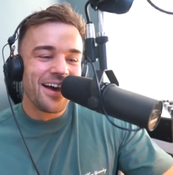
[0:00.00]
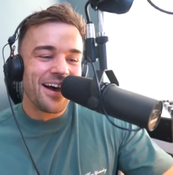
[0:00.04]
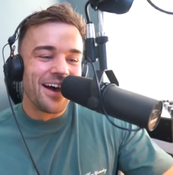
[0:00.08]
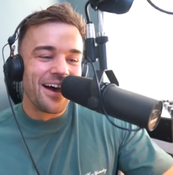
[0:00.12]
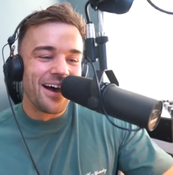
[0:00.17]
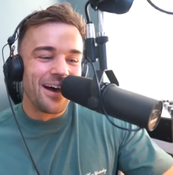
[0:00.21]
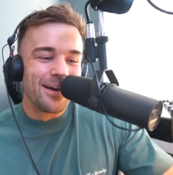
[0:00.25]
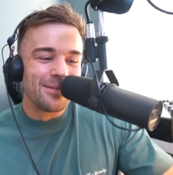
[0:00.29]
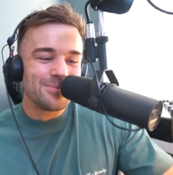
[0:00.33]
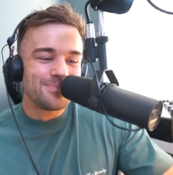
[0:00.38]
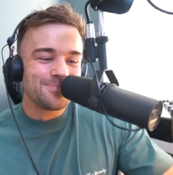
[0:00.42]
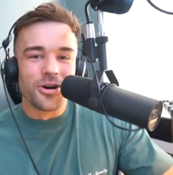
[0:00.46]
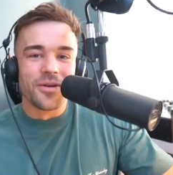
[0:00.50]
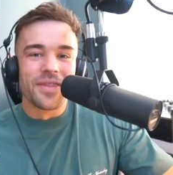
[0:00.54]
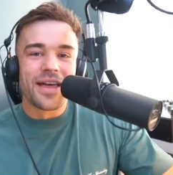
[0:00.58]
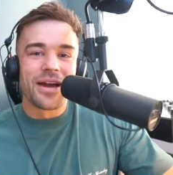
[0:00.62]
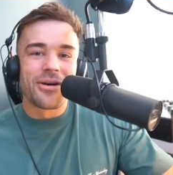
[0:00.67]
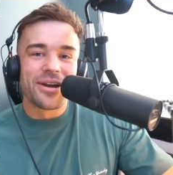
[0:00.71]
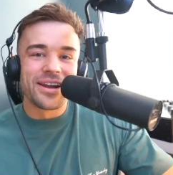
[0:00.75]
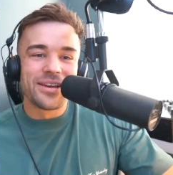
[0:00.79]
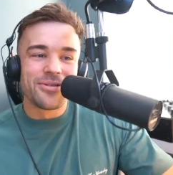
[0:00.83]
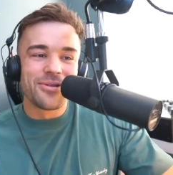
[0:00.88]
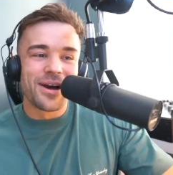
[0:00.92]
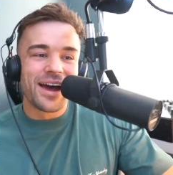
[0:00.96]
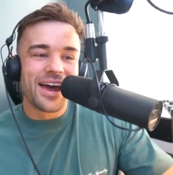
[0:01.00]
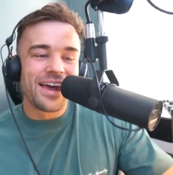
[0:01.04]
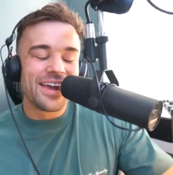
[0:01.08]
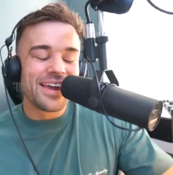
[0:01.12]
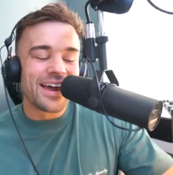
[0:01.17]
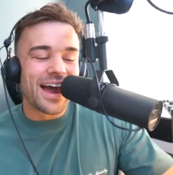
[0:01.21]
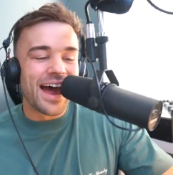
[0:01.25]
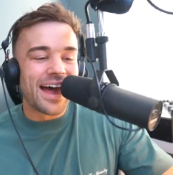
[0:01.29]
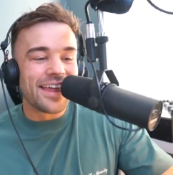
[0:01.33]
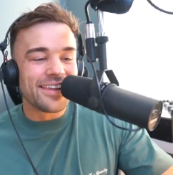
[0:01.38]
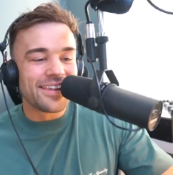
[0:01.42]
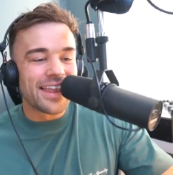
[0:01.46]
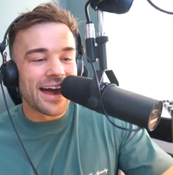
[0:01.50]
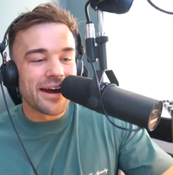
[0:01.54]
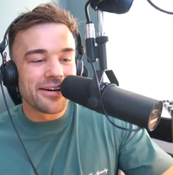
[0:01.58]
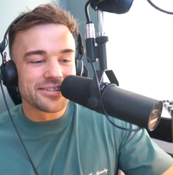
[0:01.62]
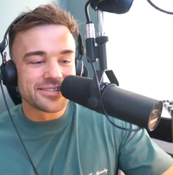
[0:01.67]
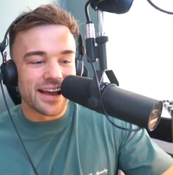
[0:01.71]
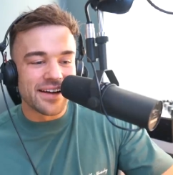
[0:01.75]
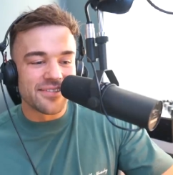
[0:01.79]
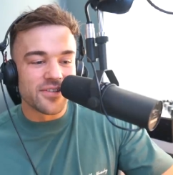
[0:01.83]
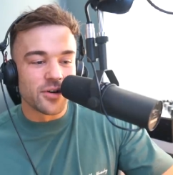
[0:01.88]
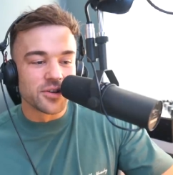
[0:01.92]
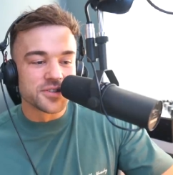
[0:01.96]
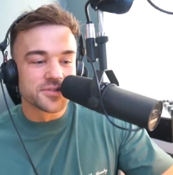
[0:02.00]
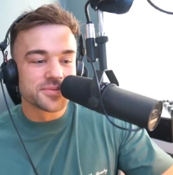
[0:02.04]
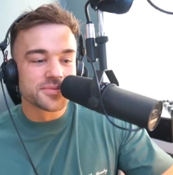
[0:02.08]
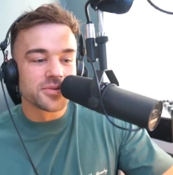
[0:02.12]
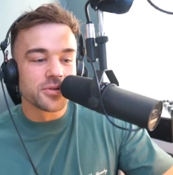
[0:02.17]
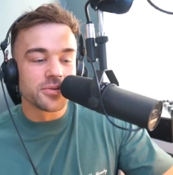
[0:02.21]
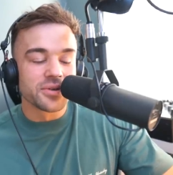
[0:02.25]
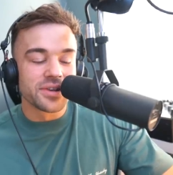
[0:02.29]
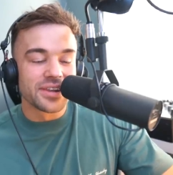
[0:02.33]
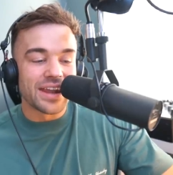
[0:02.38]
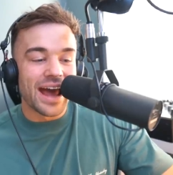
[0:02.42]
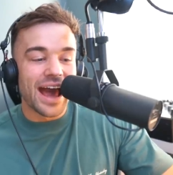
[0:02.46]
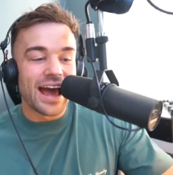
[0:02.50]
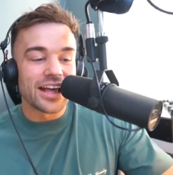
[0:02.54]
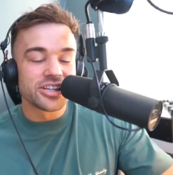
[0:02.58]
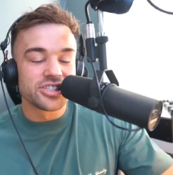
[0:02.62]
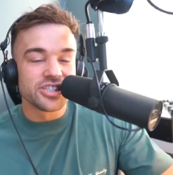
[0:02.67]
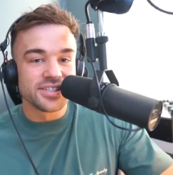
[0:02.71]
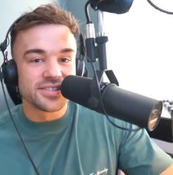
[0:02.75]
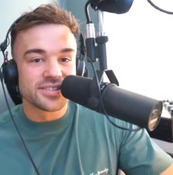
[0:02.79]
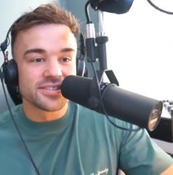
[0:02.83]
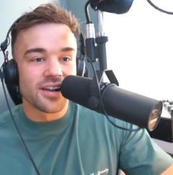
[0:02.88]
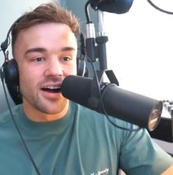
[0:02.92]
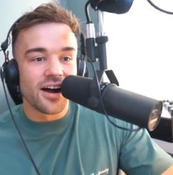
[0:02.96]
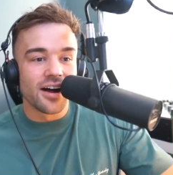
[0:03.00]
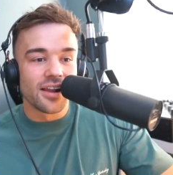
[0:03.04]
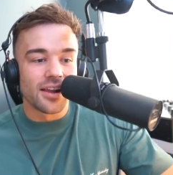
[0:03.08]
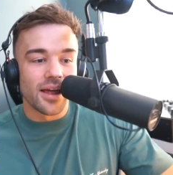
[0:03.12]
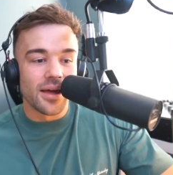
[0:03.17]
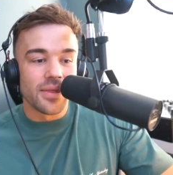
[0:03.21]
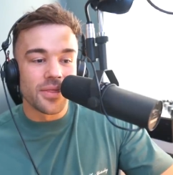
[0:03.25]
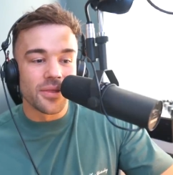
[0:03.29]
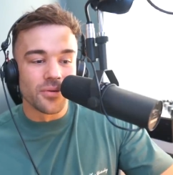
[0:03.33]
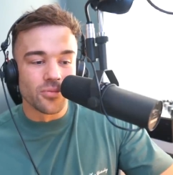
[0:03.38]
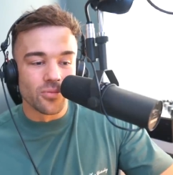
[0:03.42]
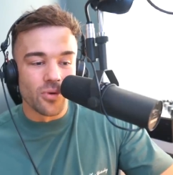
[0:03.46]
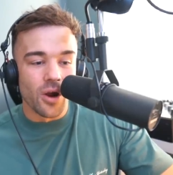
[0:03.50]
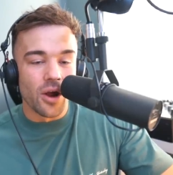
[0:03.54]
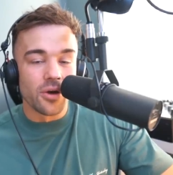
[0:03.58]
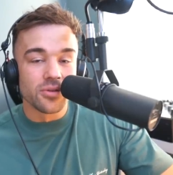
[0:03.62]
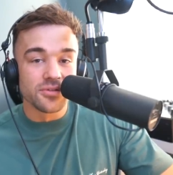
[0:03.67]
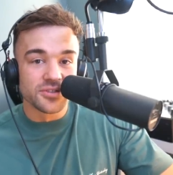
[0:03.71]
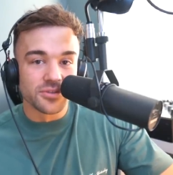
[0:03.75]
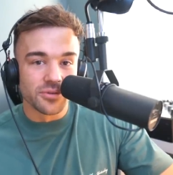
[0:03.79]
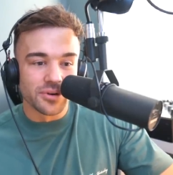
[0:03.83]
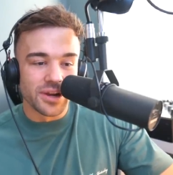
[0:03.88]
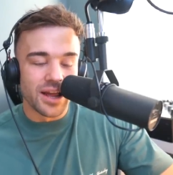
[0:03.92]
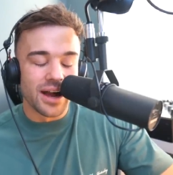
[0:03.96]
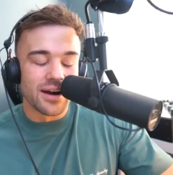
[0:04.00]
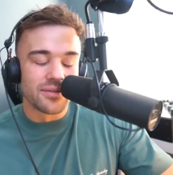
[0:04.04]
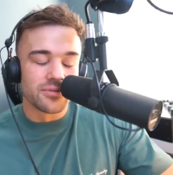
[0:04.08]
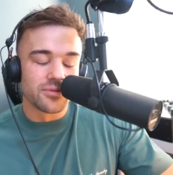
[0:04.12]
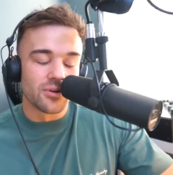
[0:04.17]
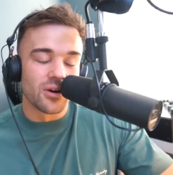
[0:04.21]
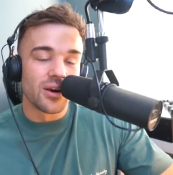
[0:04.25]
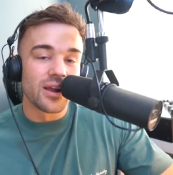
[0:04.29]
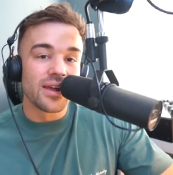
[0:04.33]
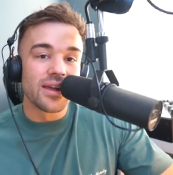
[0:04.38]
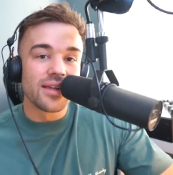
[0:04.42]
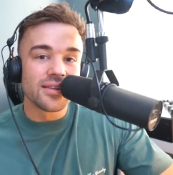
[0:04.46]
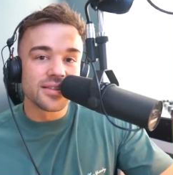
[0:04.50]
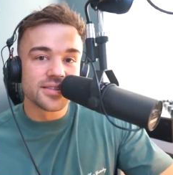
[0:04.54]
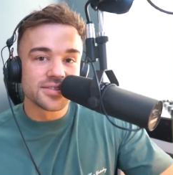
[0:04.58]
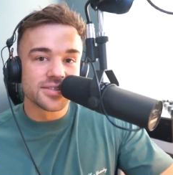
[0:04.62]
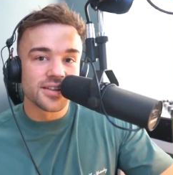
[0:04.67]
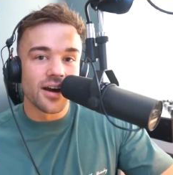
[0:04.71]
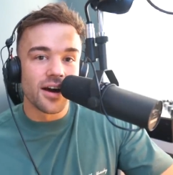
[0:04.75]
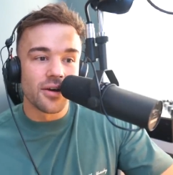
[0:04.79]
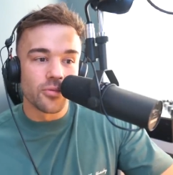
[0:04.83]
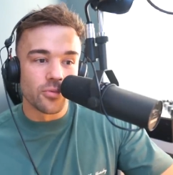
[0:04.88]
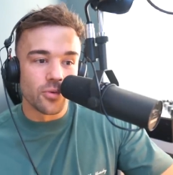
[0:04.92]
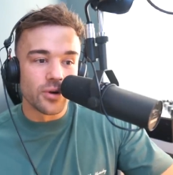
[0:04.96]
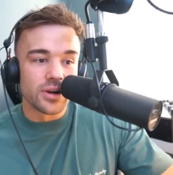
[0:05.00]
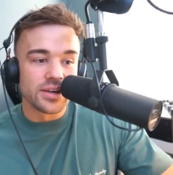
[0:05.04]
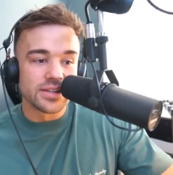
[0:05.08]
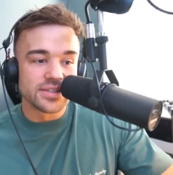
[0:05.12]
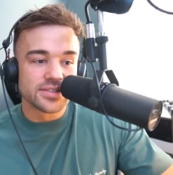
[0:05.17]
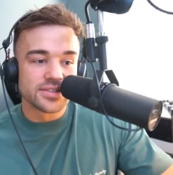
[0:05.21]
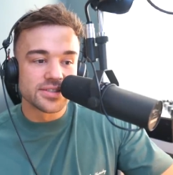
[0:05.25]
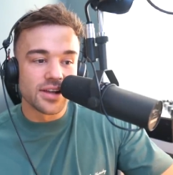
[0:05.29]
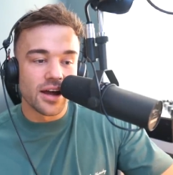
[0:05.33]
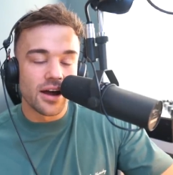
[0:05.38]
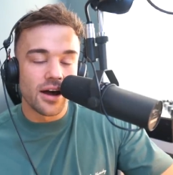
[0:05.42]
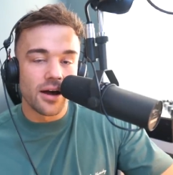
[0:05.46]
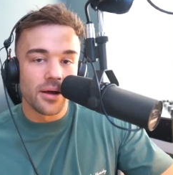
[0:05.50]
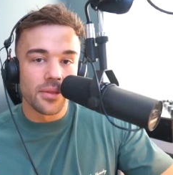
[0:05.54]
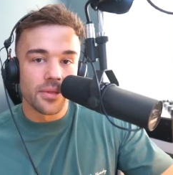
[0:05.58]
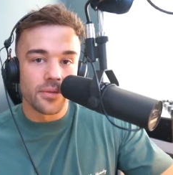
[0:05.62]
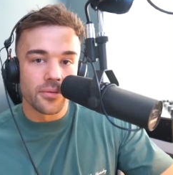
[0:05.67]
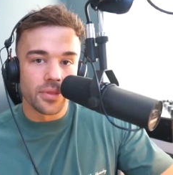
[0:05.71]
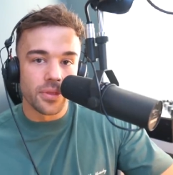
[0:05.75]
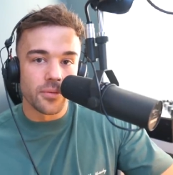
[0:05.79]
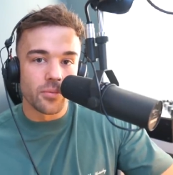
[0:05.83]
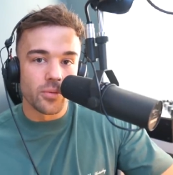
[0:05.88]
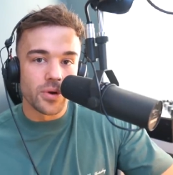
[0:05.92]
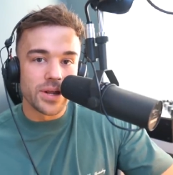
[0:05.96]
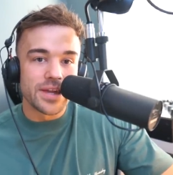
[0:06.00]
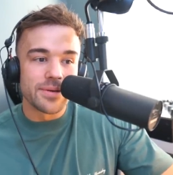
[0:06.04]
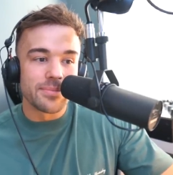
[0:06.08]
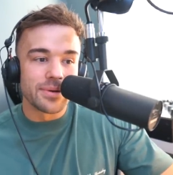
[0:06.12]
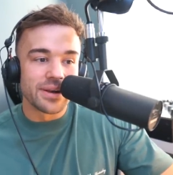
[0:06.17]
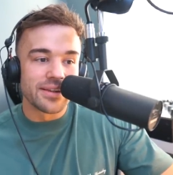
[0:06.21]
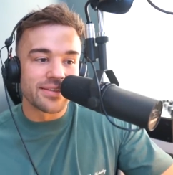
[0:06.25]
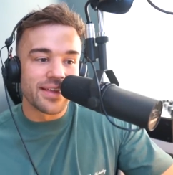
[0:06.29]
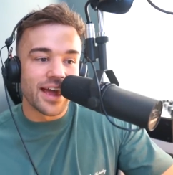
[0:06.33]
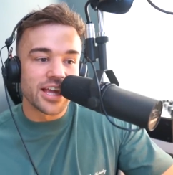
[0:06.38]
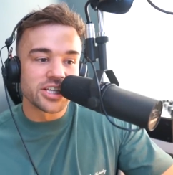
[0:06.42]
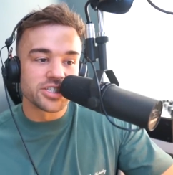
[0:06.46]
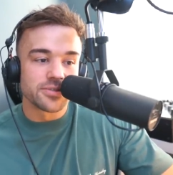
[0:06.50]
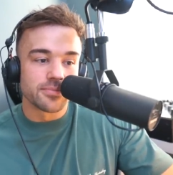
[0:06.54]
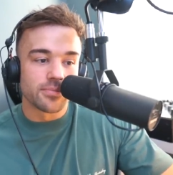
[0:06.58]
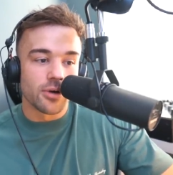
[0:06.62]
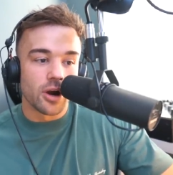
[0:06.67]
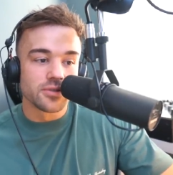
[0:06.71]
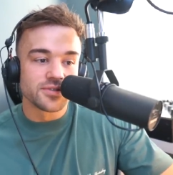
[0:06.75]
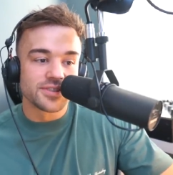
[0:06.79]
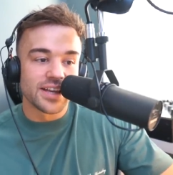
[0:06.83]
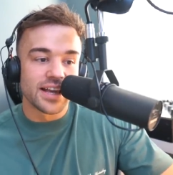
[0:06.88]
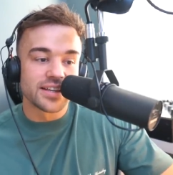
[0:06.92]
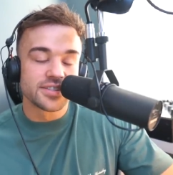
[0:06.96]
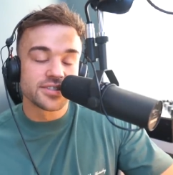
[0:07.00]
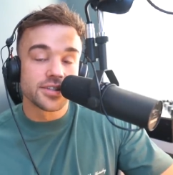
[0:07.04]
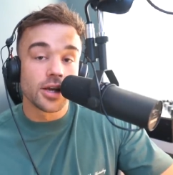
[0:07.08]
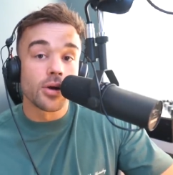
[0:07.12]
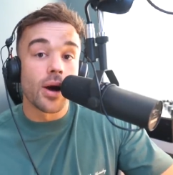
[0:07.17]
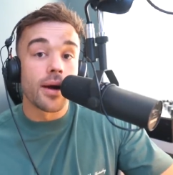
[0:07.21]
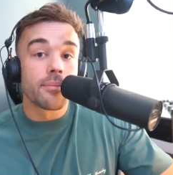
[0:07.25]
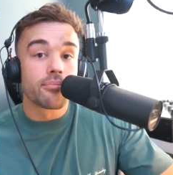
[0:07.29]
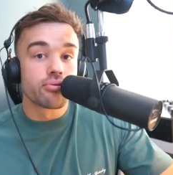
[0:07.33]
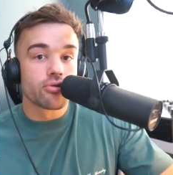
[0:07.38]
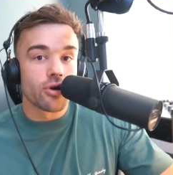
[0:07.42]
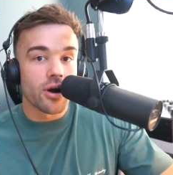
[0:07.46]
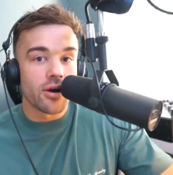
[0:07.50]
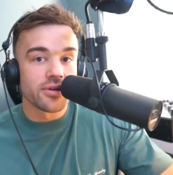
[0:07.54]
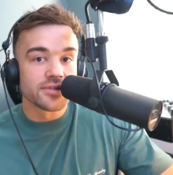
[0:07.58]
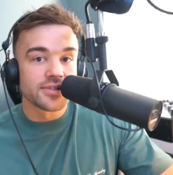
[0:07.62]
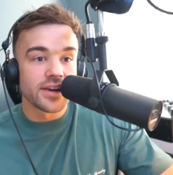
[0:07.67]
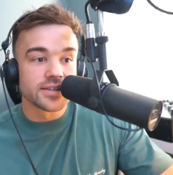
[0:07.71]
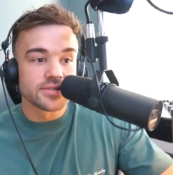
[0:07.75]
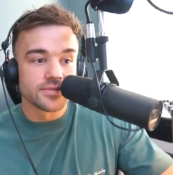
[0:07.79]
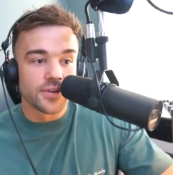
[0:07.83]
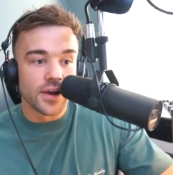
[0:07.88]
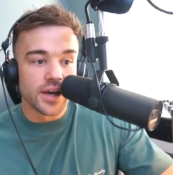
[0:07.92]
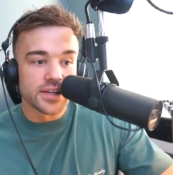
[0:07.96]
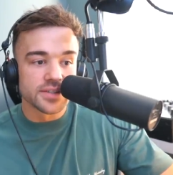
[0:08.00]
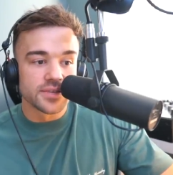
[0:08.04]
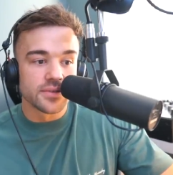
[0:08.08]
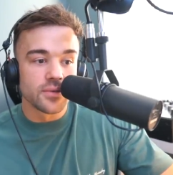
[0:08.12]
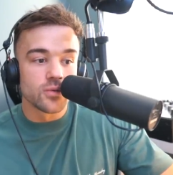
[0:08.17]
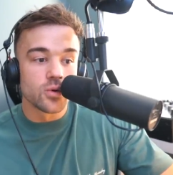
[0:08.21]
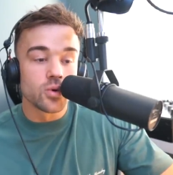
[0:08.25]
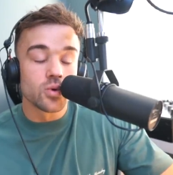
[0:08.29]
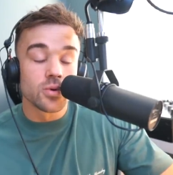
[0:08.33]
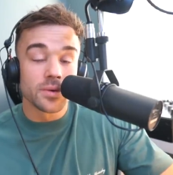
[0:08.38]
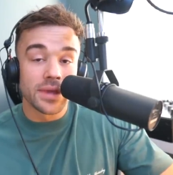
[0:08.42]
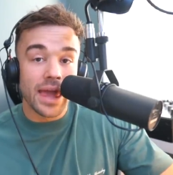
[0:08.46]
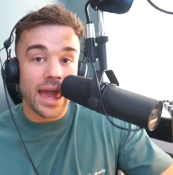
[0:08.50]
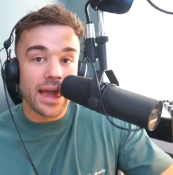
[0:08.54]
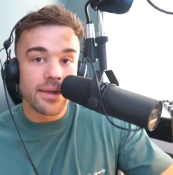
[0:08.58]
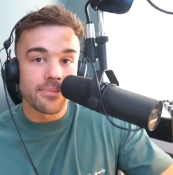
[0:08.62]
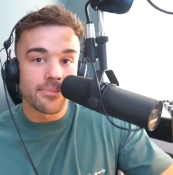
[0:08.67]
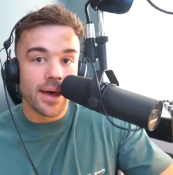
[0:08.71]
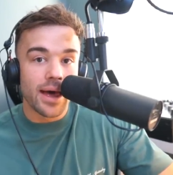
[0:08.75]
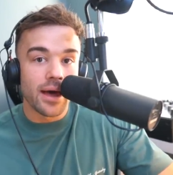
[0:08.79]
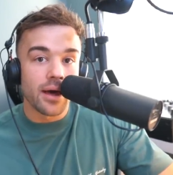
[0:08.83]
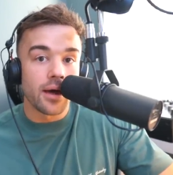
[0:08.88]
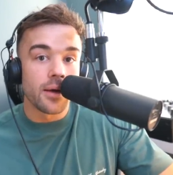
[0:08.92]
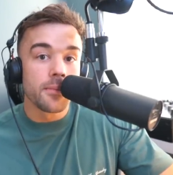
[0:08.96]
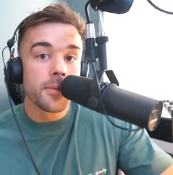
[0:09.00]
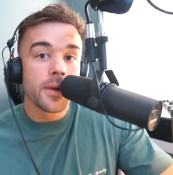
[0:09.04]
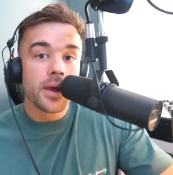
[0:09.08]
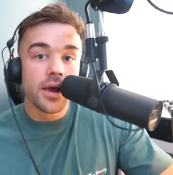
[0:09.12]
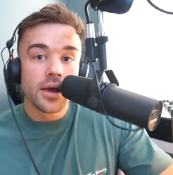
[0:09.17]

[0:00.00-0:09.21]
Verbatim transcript: Um, got there anyway, and now I was out of hospital, we could actually start like the road to recovery and start really start the, the rehabilitation process. So I prioritized, first of all, getting better,